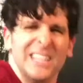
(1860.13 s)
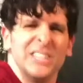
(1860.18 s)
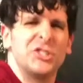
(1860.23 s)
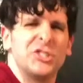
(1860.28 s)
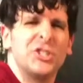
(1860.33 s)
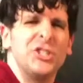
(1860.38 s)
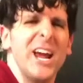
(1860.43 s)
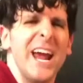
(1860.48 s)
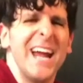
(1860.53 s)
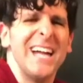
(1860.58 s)

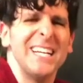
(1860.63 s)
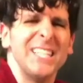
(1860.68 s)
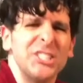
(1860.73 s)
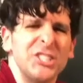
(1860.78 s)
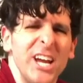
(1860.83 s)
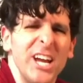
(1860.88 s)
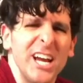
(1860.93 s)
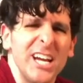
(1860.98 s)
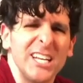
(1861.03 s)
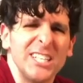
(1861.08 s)
Jenny,
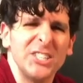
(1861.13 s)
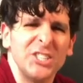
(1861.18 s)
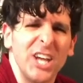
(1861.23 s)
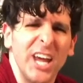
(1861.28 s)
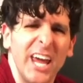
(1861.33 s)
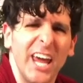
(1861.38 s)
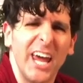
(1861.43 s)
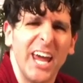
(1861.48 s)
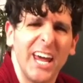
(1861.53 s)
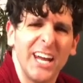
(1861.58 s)
Jenny,
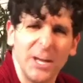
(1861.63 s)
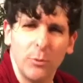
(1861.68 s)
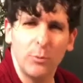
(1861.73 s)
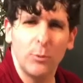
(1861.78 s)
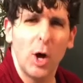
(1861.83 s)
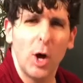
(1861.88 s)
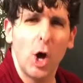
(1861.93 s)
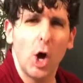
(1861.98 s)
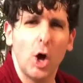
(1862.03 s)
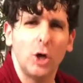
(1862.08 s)
Jenny,
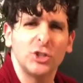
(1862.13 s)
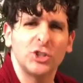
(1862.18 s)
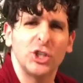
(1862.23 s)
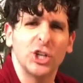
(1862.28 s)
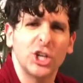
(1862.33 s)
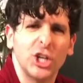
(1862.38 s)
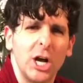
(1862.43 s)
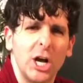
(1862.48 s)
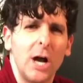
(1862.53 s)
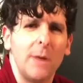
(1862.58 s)
won't you
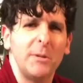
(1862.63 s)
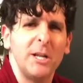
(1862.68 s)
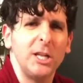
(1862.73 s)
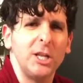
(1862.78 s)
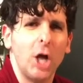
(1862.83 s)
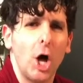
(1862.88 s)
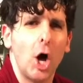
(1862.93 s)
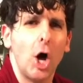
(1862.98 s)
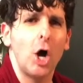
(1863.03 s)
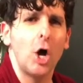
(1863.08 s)
come
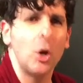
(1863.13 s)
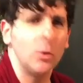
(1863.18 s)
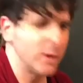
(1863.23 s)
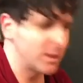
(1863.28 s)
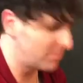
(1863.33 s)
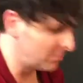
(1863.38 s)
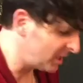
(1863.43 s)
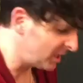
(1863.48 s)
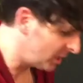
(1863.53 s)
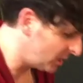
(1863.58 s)
along with
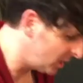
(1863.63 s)
me?